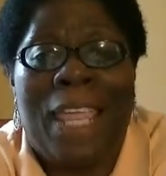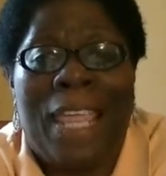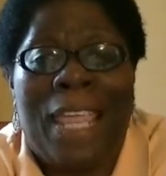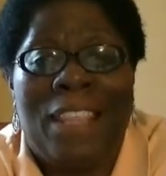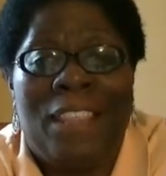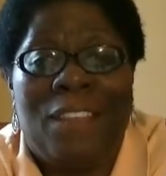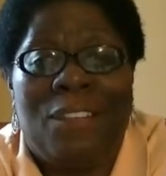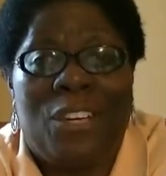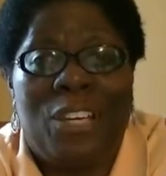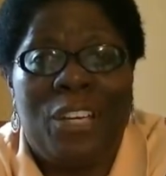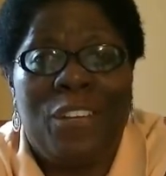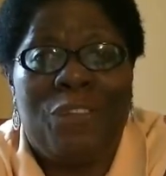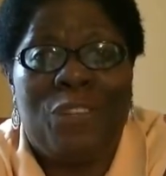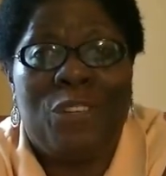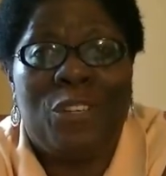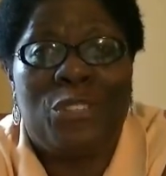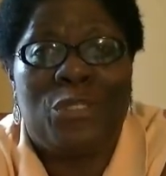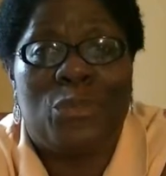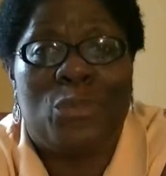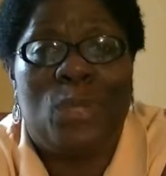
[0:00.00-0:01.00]
And the very
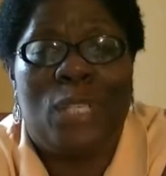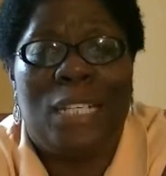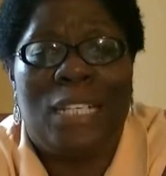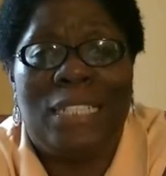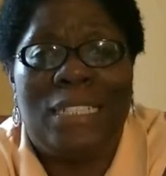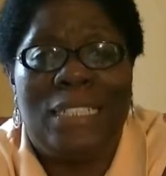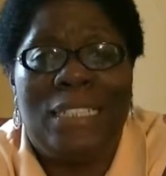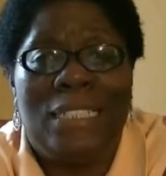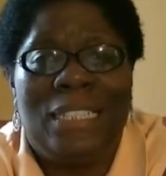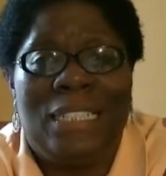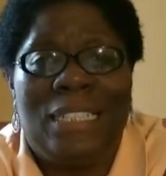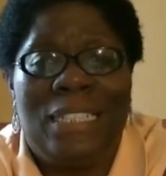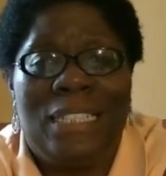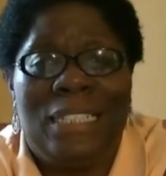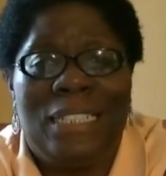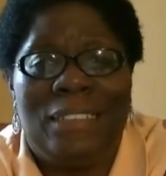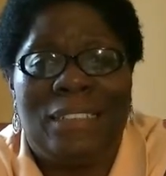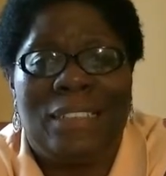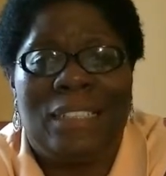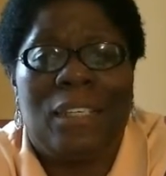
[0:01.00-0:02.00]
first one
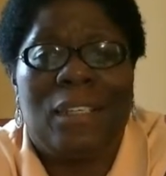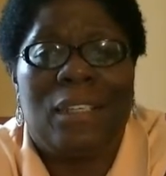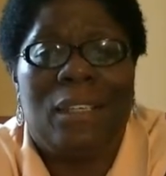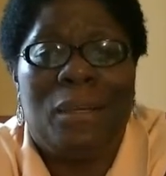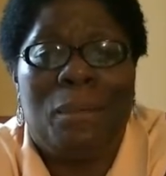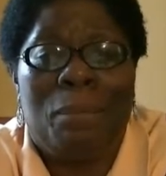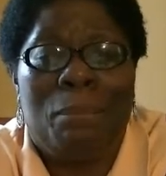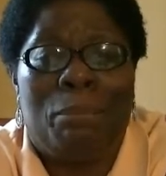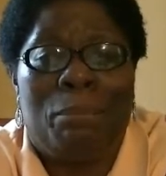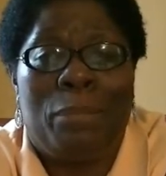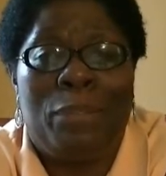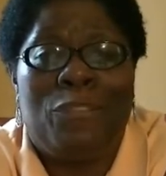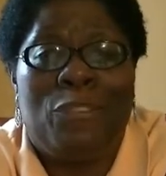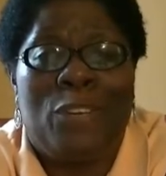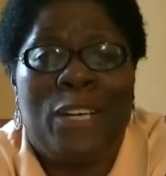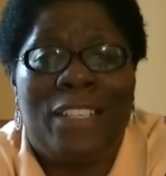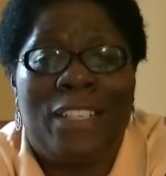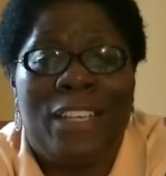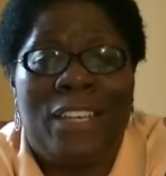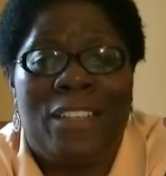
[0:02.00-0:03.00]
is, before
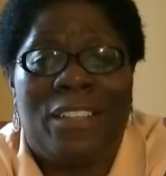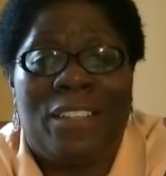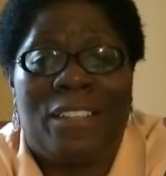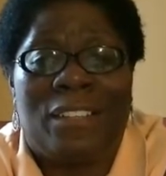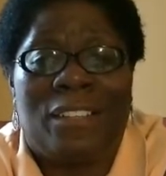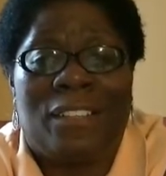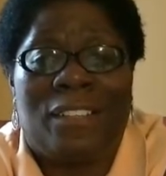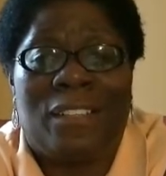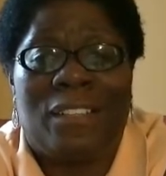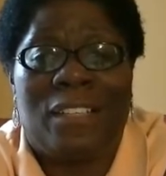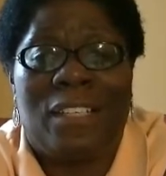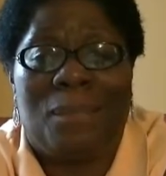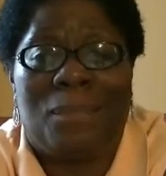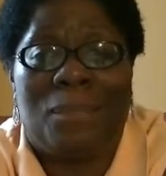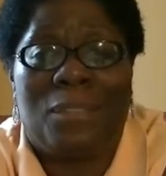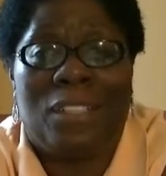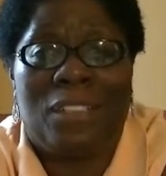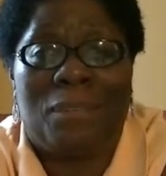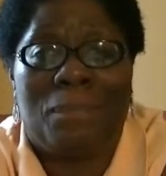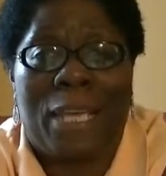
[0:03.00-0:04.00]
I tell you the
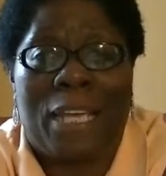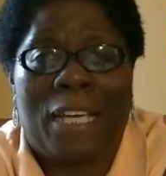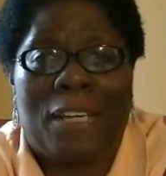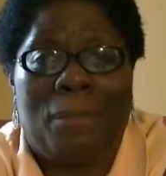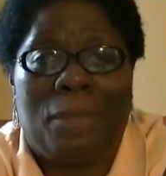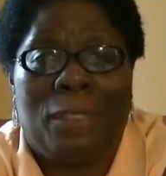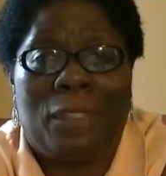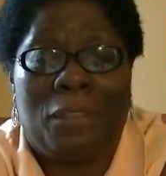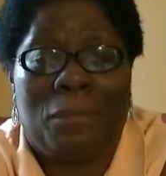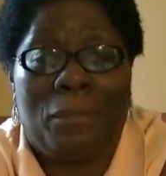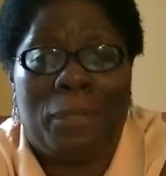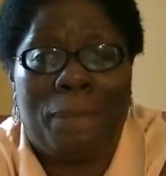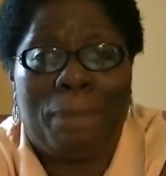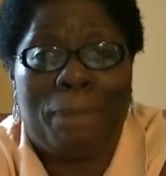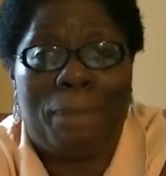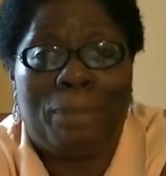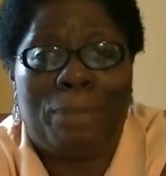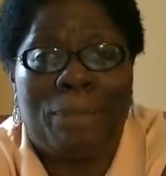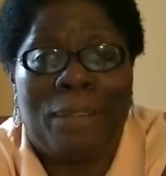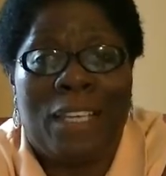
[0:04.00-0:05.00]
tips, let's back up a little bit.
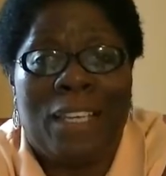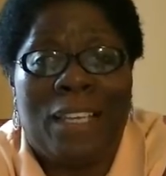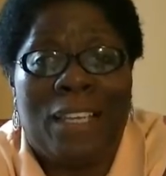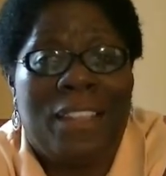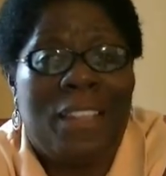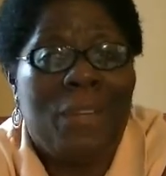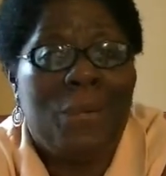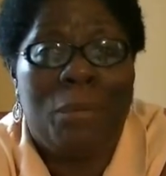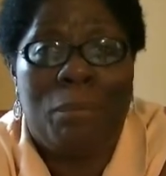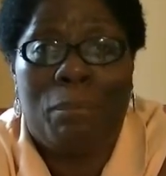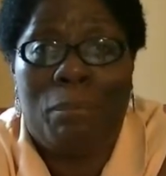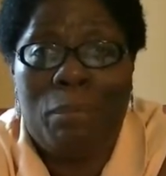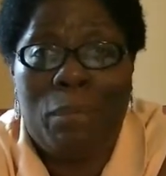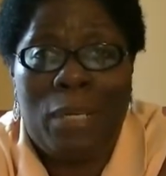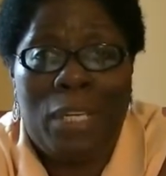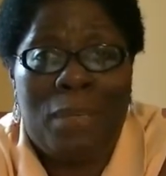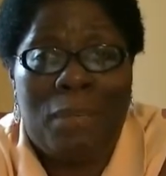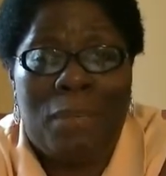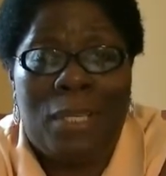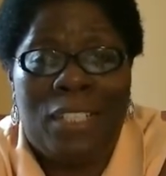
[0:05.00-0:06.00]
There were
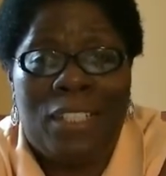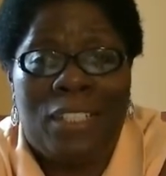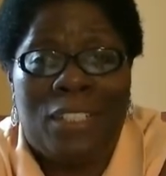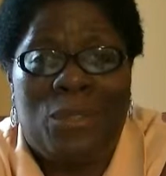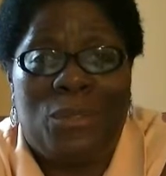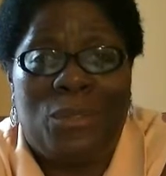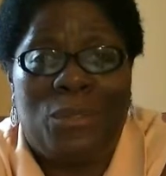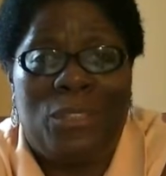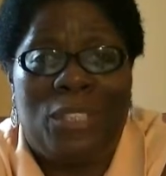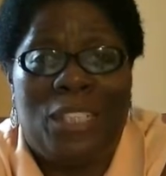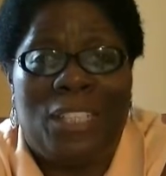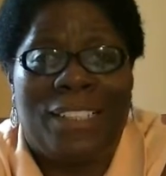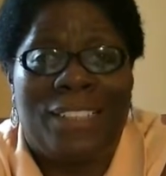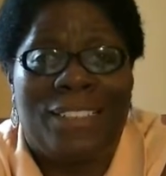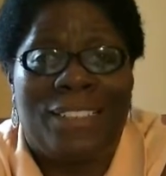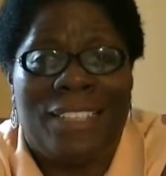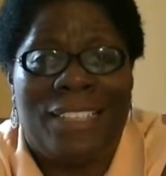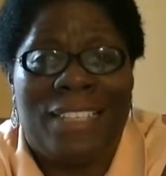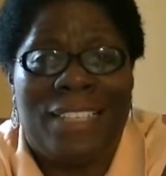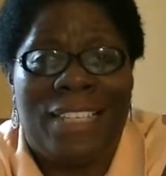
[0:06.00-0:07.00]
many, many gold
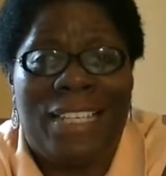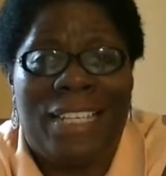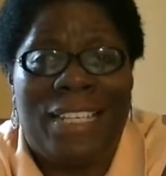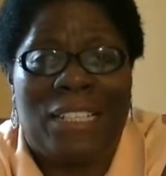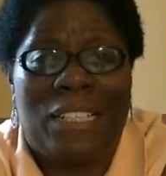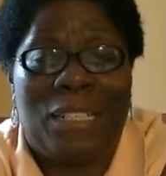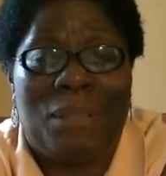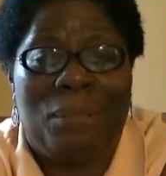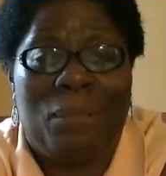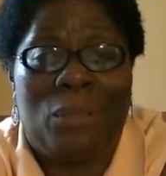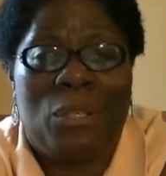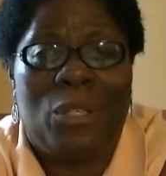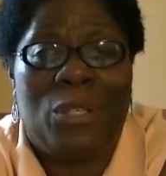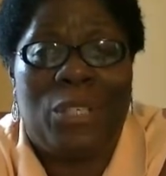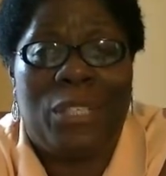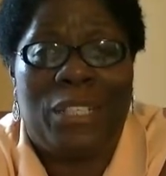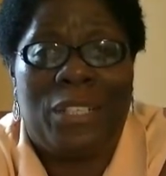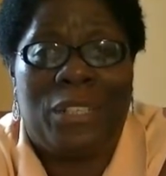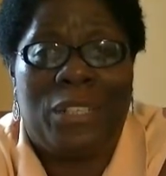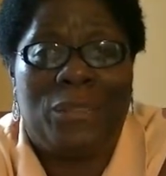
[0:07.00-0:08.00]
nuggets in that
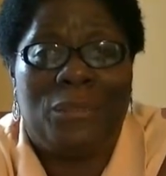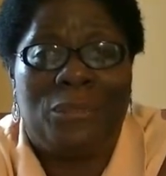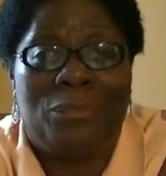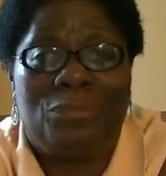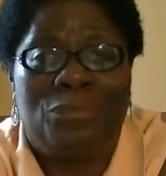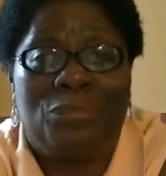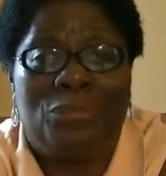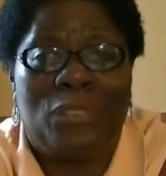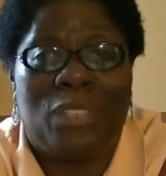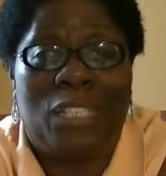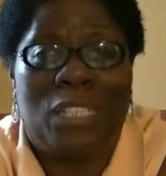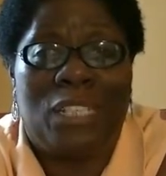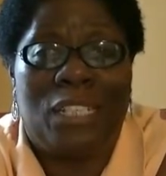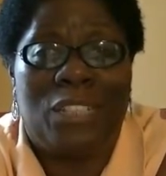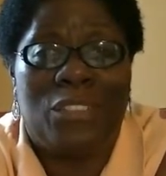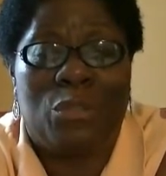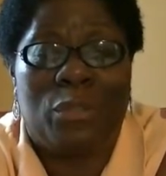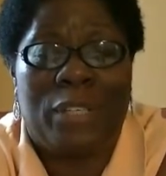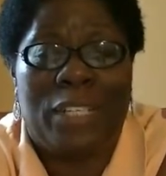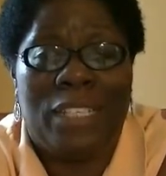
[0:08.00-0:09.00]
audio
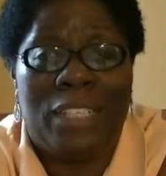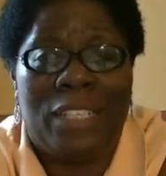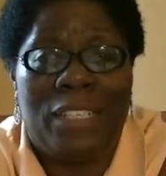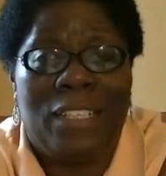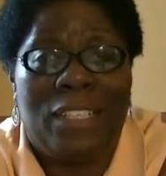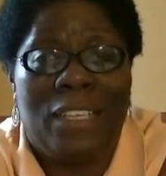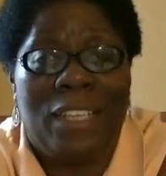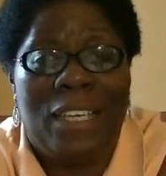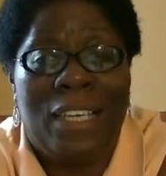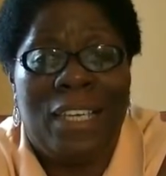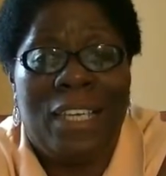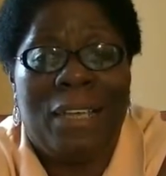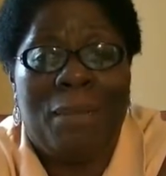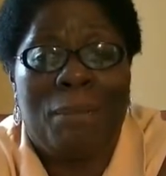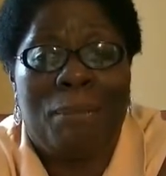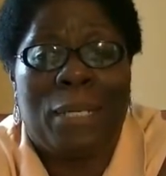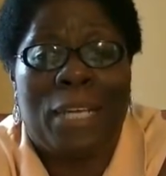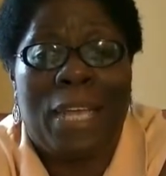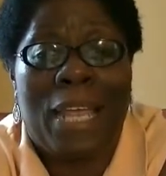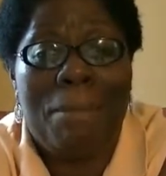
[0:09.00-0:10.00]
training.
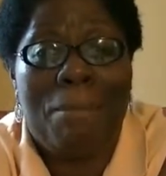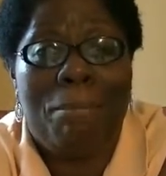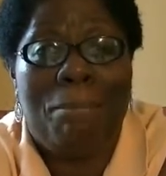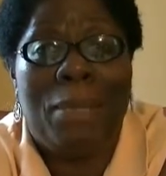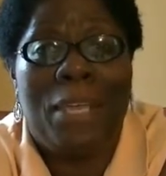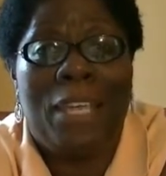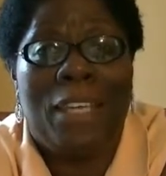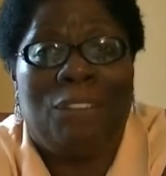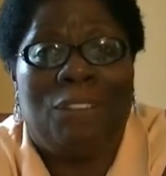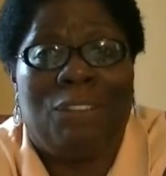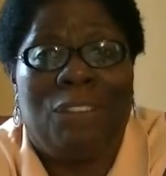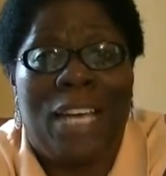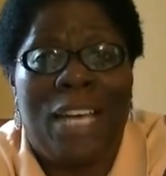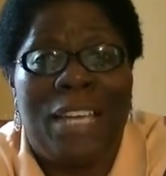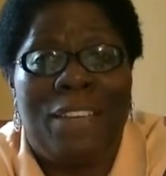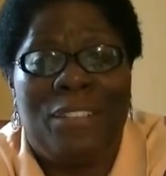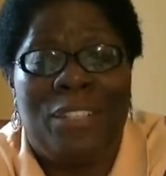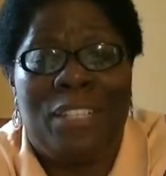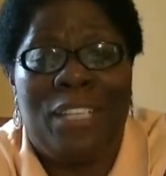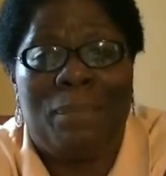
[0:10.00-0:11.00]
But I picked
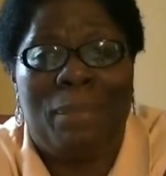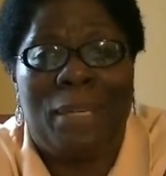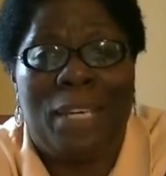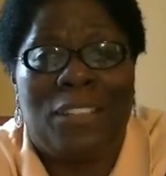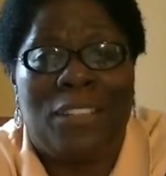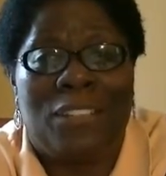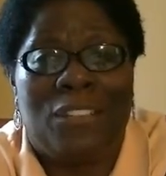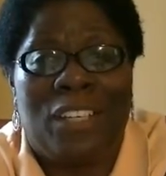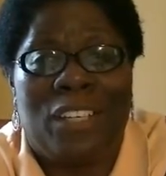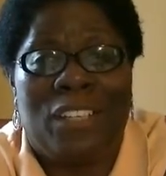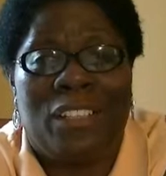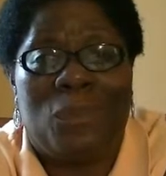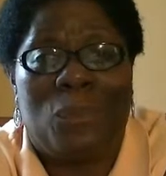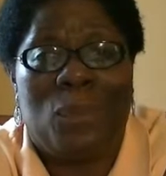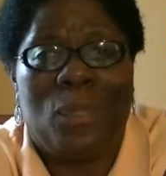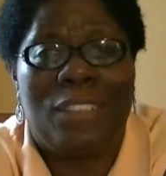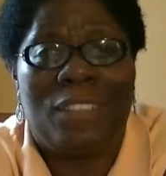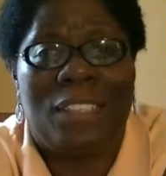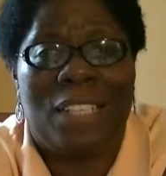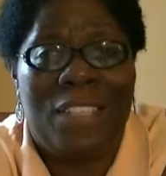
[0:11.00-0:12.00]
5 of them out of there, the
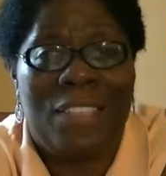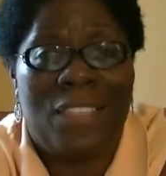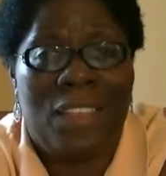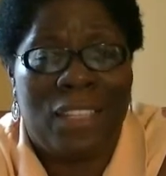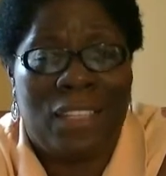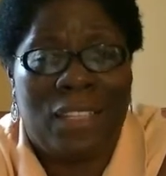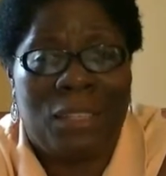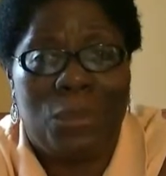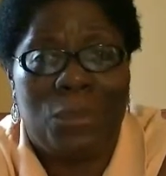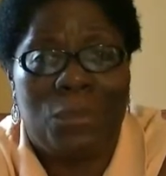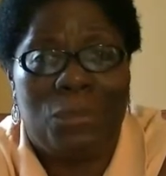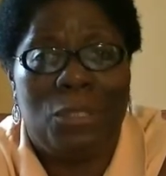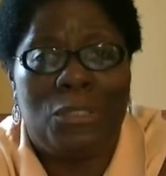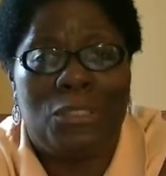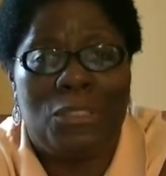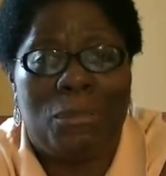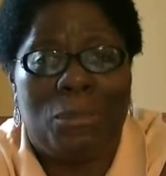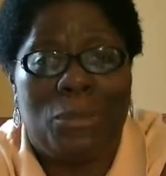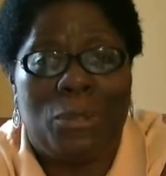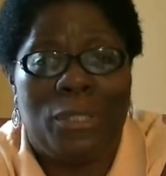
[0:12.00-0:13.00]
ones that I thought that was
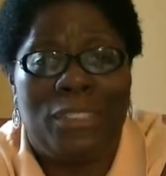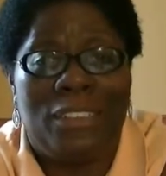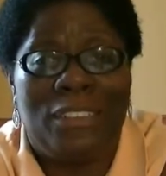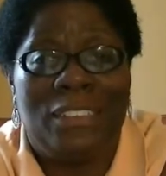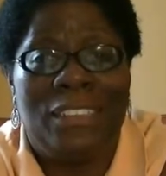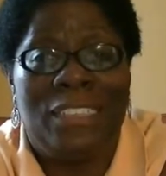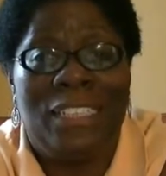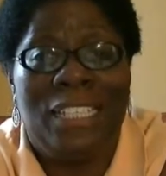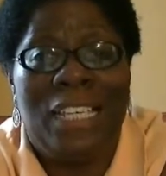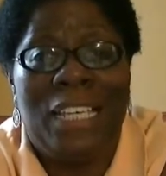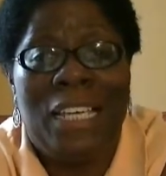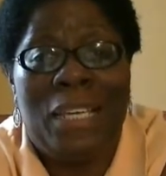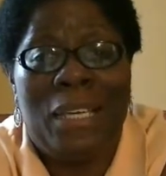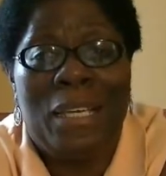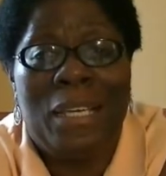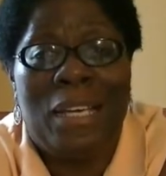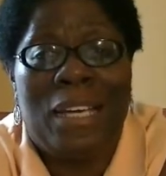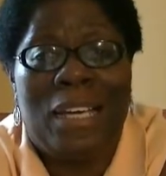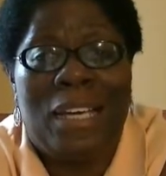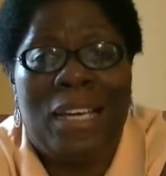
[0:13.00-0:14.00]
most important.
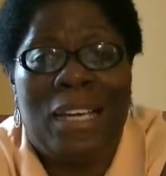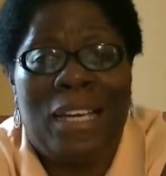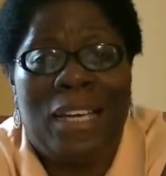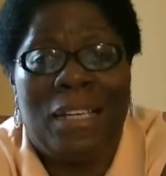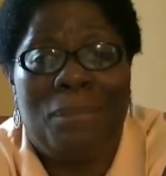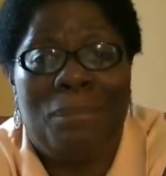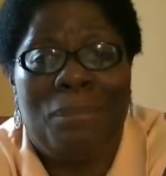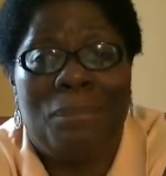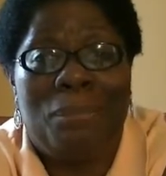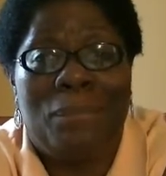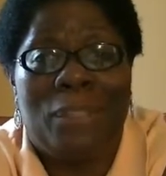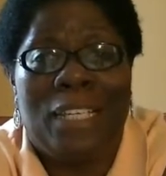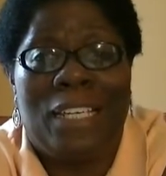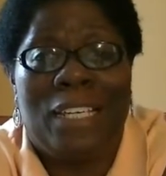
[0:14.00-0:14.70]
And